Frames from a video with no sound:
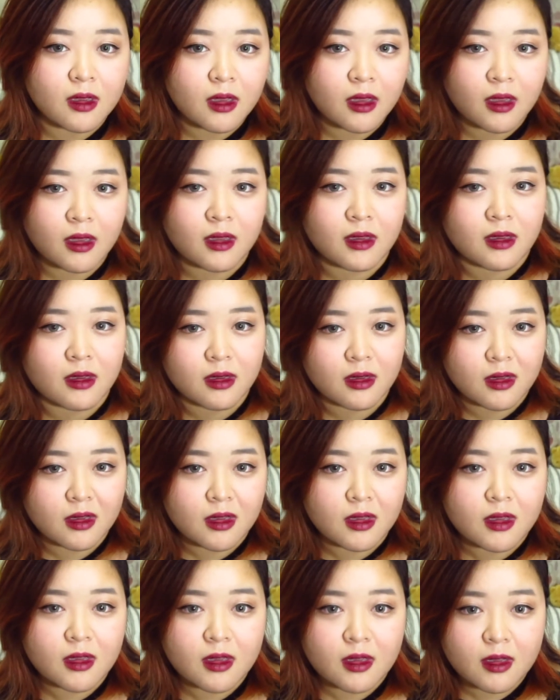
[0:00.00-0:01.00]
yeah
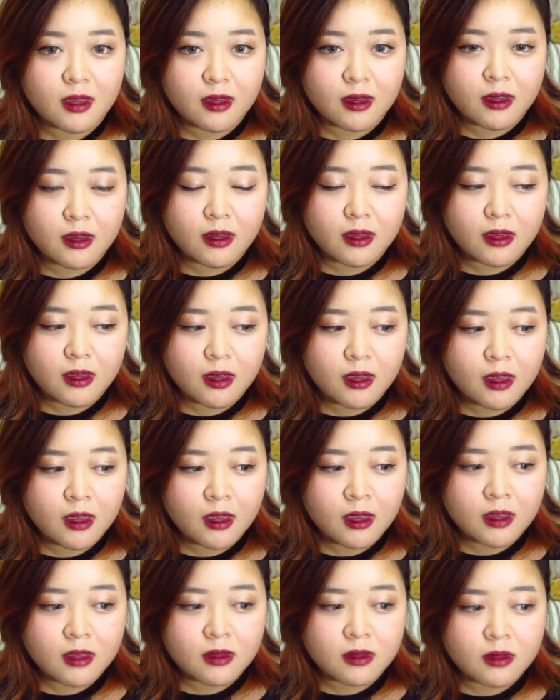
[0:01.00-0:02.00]

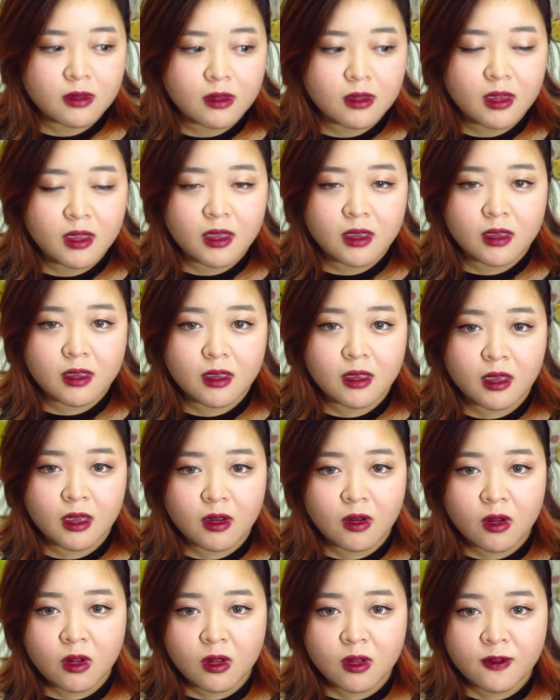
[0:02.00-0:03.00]
and but yeah
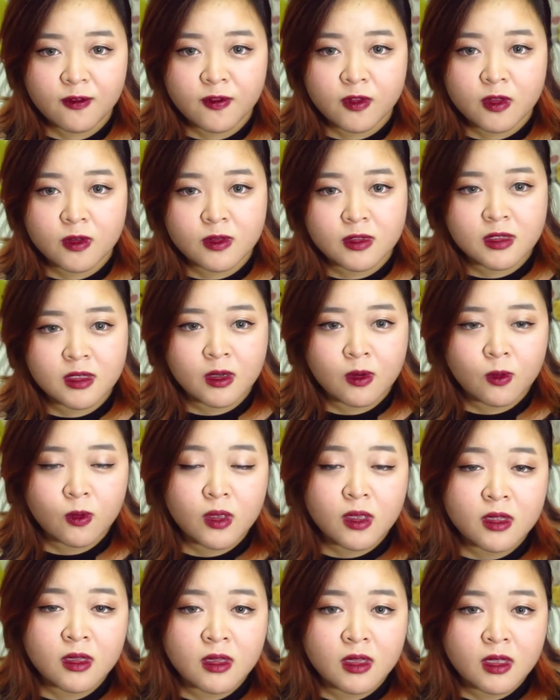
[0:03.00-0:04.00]
all of those are
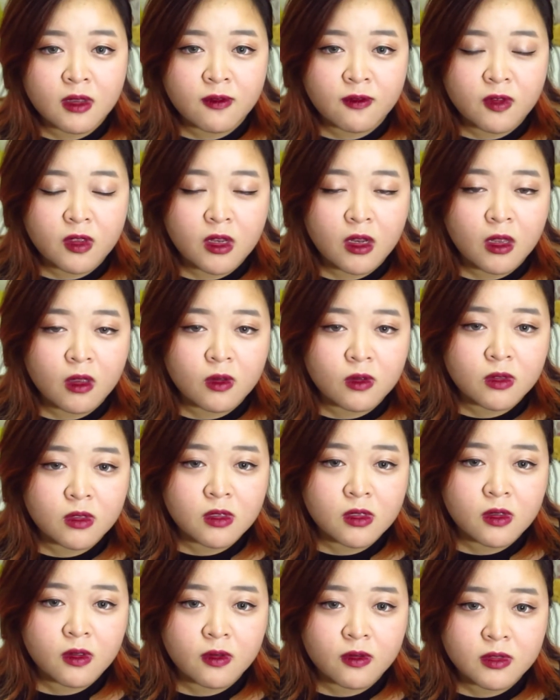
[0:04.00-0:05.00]
weekly videos
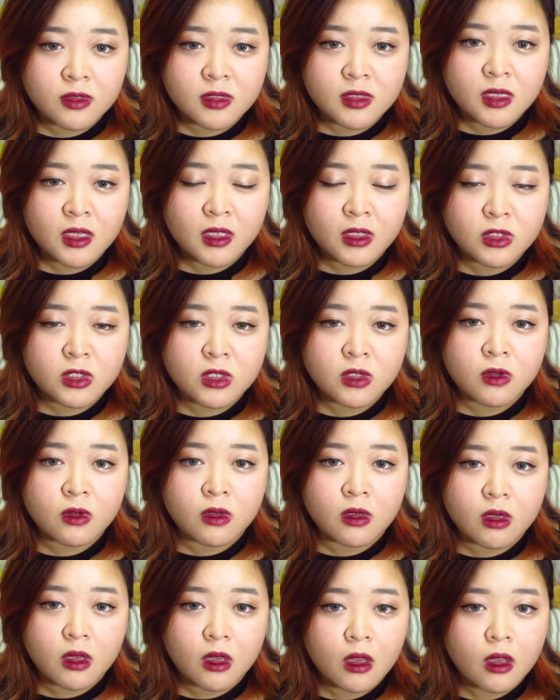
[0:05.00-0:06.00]
so stay
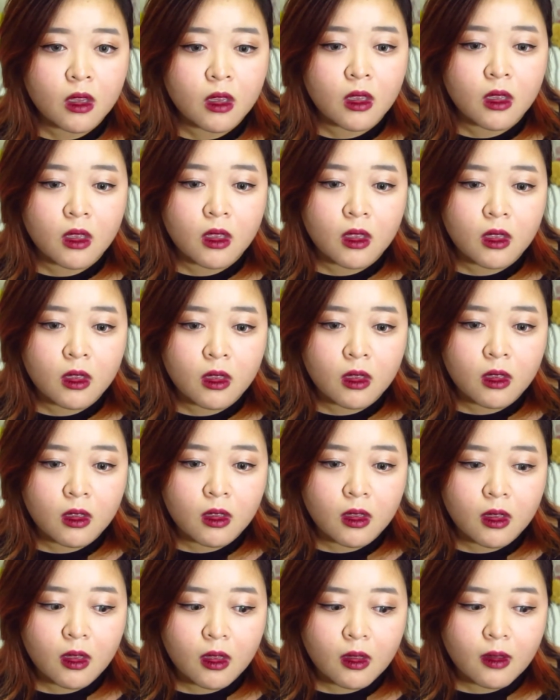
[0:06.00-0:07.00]
tuned
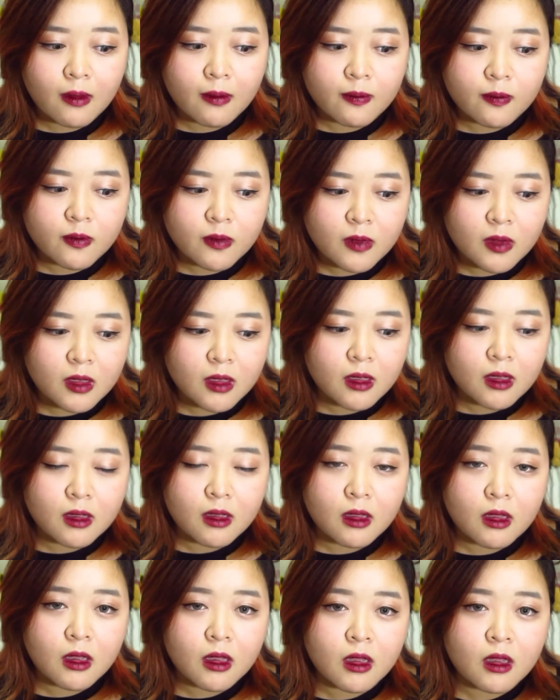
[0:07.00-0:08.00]
um
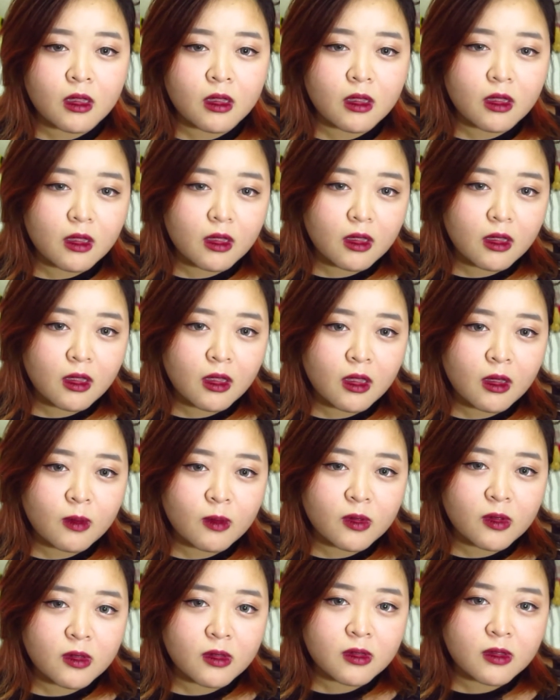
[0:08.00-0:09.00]
I, I
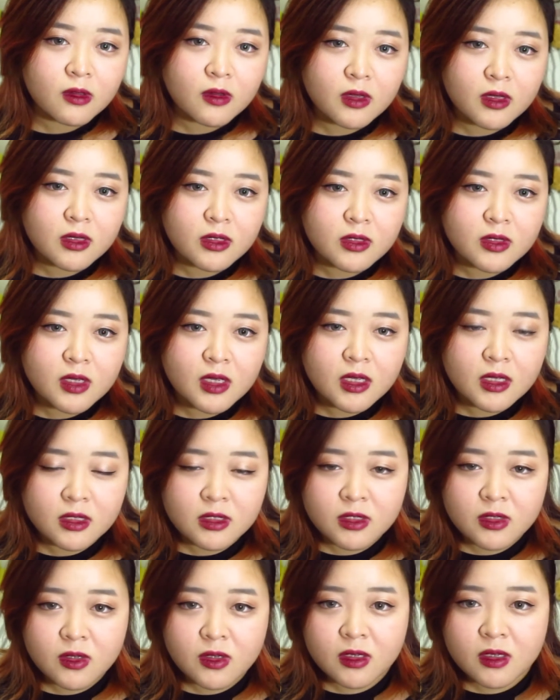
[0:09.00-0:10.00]
I'm going to
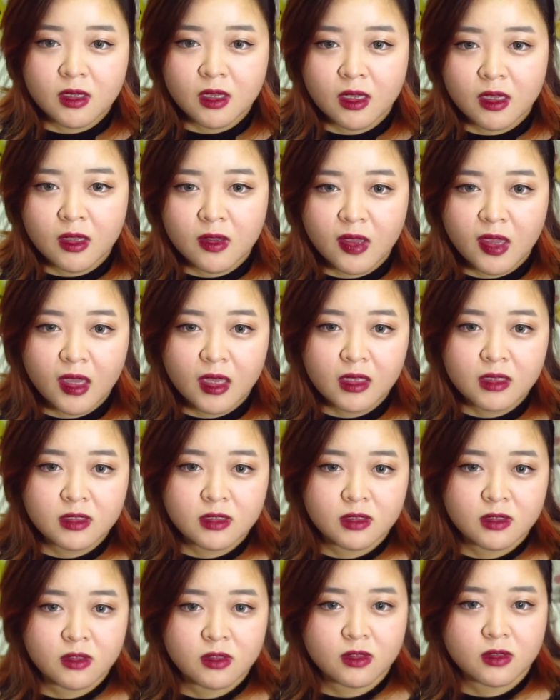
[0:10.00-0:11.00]
ask you, you
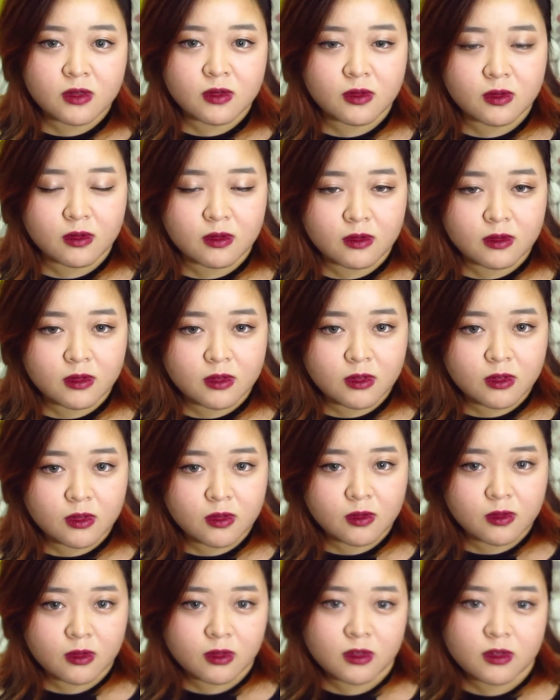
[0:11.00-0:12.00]
guys to to
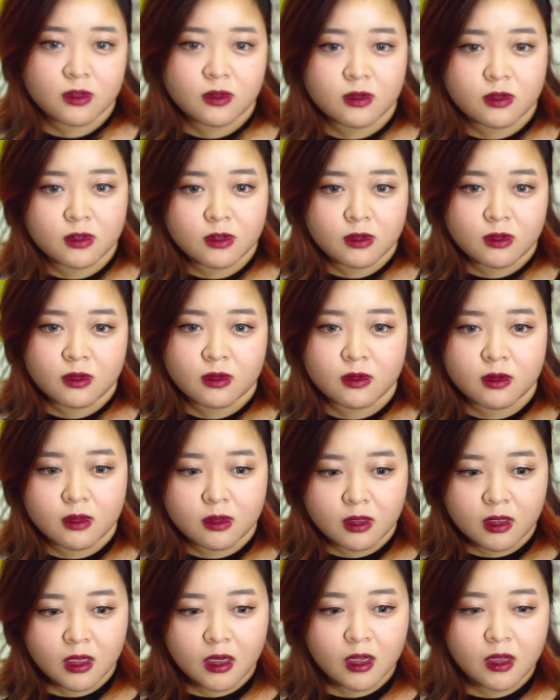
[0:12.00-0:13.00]
to to
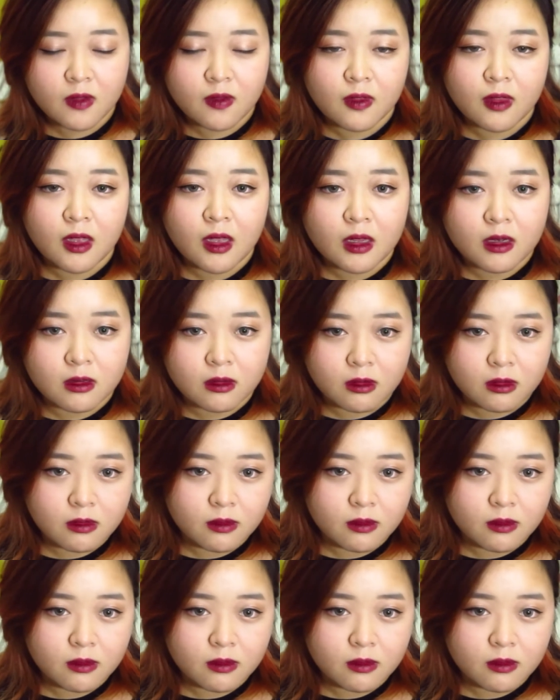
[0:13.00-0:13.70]
hit on that